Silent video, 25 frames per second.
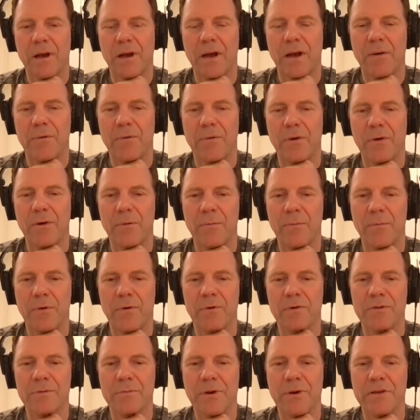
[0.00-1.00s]
I will
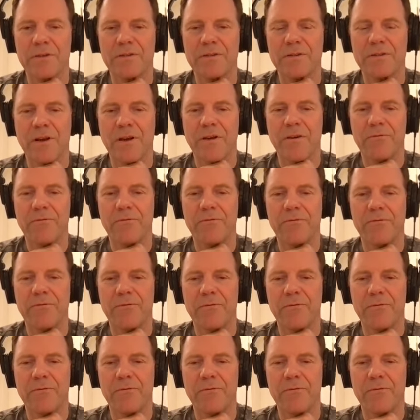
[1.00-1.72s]
immerse myself,